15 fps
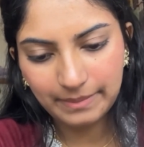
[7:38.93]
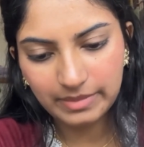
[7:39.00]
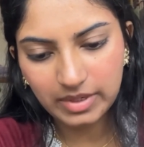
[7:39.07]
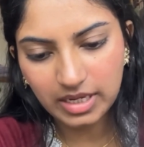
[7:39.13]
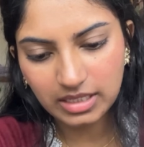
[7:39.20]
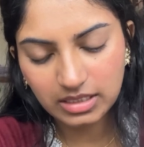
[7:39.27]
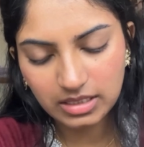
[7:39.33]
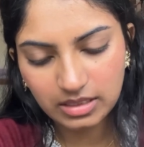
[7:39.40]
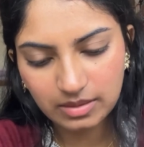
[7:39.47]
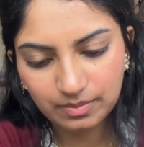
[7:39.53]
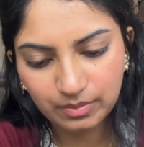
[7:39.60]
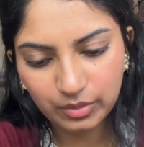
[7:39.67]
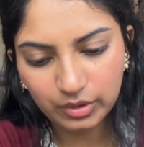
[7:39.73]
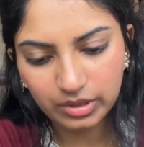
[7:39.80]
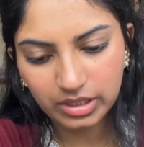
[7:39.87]
Let's
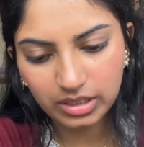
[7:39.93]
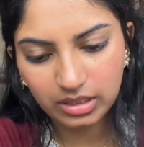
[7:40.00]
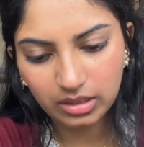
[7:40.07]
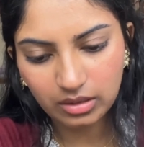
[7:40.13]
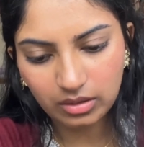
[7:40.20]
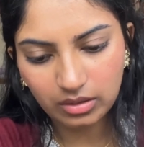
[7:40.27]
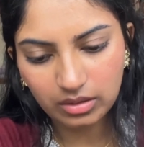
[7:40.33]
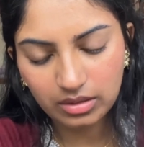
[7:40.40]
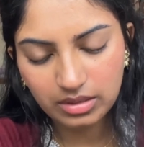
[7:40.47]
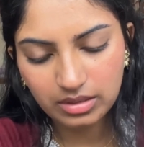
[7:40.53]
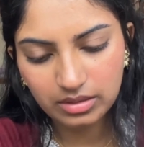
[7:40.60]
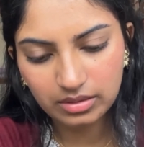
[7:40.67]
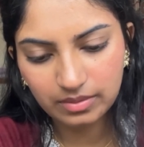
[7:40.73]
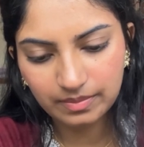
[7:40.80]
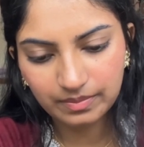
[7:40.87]
put it here.
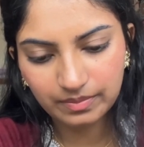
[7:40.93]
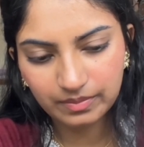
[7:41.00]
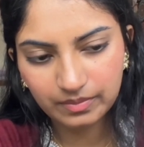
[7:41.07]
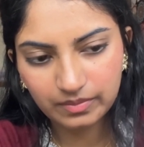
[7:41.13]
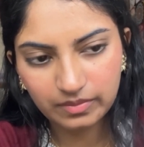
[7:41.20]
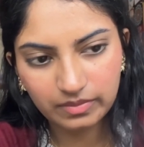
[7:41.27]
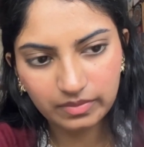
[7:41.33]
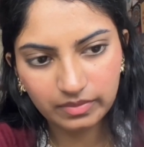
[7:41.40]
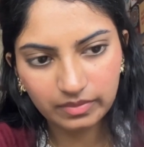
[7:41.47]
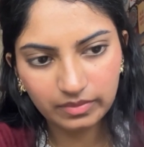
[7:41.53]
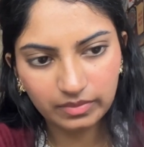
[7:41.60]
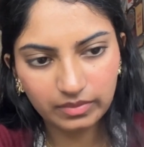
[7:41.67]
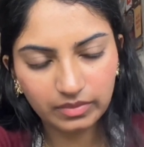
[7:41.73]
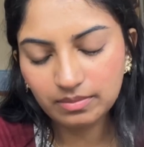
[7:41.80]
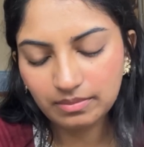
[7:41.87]

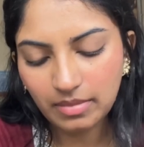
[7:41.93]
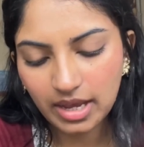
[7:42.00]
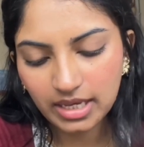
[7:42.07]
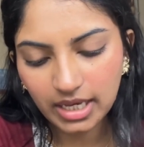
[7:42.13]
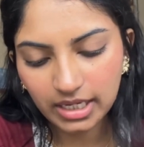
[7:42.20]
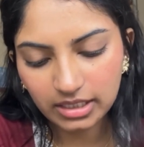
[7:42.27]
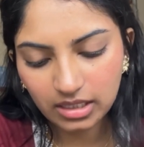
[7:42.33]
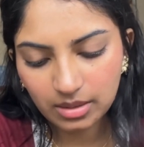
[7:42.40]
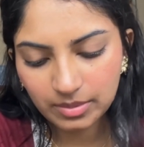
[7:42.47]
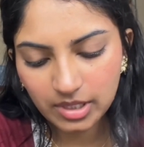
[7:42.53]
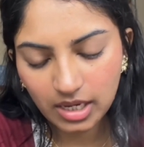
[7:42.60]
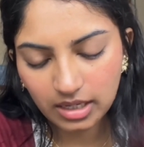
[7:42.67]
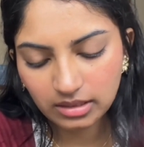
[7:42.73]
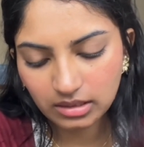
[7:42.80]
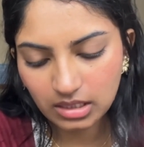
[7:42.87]
My idea
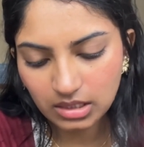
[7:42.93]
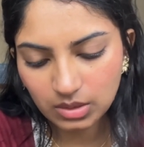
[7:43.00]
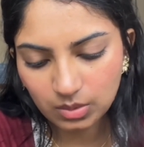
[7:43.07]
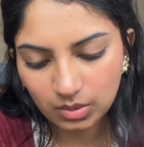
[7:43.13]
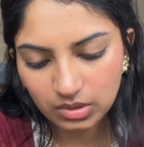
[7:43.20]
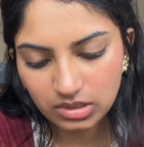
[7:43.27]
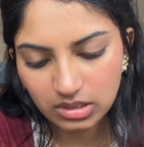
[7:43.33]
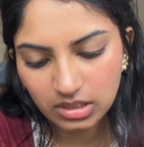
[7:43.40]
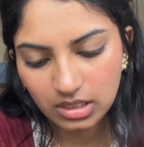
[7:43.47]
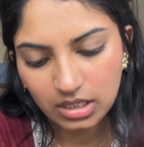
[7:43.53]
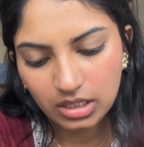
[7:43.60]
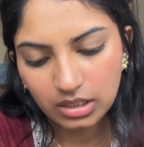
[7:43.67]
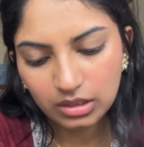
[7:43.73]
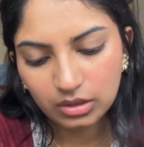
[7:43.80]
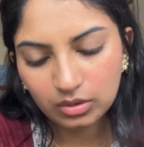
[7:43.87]
behind this was
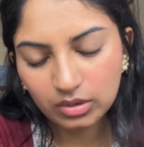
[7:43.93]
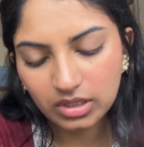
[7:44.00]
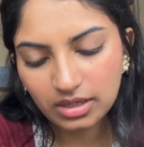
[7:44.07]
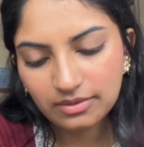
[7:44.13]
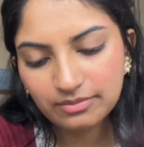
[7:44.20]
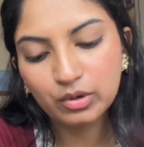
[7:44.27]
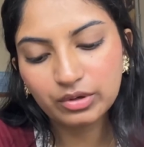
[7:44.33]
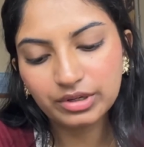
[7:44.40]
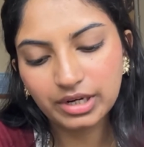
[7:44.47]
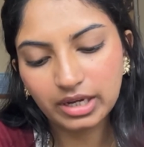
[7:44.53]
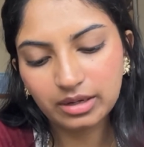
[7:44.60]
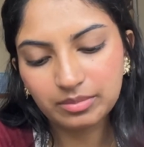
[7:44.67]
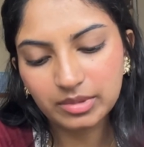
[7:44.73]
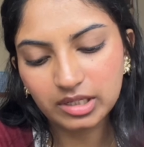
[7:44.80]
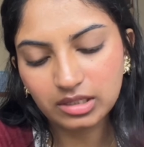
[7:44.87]
to give book
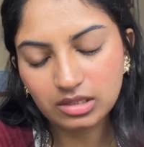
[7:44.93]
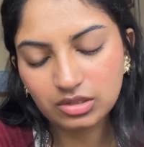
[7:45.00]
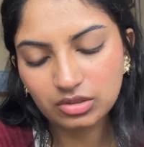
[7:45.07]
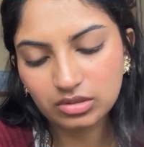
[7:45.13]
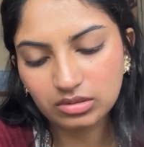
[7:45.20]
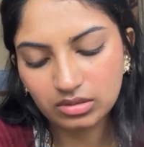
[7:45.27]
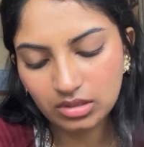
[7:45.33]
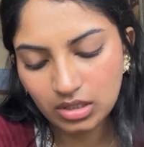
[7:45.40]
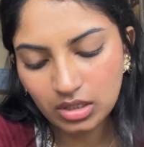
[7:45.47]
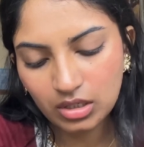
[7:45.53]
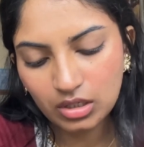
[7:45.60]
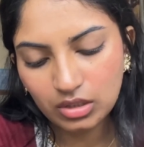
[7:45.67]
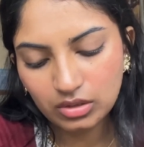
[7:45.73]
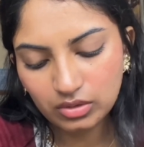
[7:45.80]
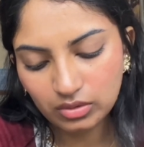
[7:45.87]
recommendation.
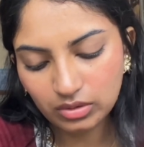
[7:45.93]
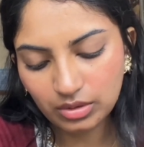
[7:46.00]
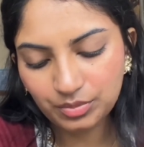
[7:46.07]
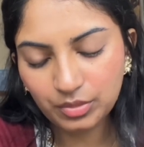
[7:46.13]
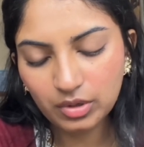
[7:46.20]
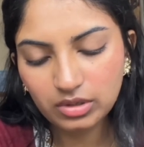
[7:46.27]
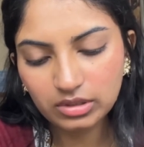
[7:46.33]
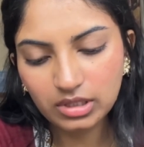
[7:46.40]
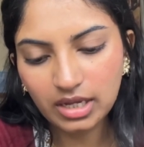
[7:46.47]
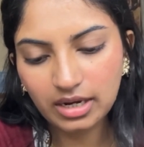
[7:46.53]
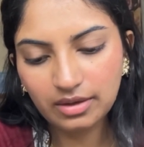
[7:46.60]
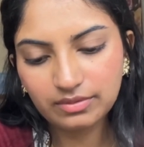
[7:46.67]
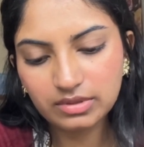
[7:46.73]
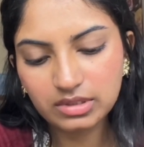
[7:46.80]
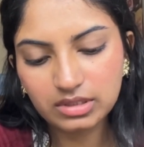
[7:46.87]
So the book that
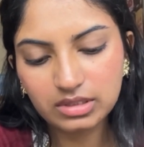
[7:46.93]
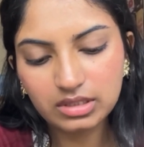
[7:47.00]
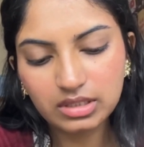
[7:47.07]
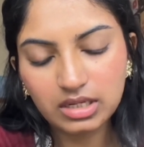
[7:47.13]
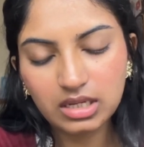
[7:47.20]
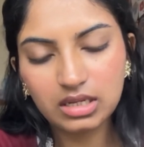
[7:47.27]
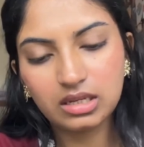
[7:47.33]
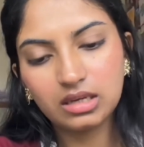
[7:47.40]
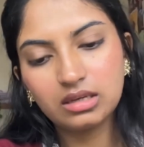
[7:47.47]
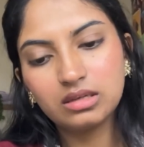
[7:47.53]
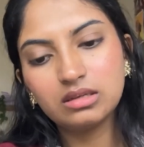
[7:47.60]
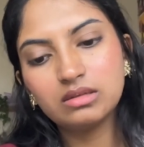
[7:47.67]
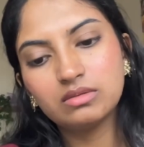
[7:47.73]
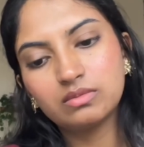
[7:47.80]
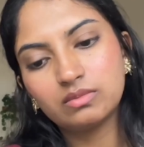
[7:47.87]
I was
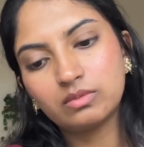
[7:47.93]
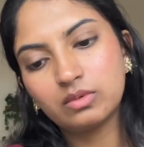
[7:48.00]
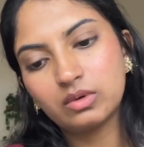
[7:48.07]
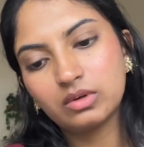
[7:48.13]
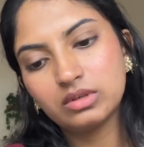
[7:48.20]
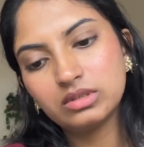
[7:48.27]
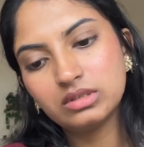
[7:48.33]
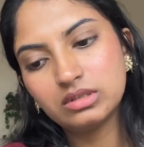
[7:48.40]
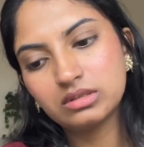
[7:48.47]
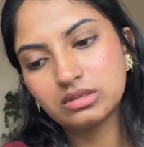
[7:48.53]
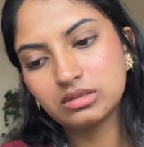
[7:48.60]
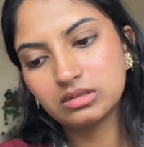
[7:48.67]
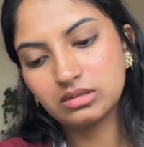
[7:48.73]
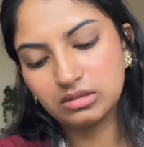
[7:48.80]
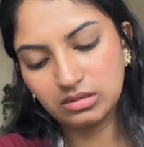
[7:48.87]
reading
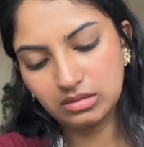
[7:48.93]
was,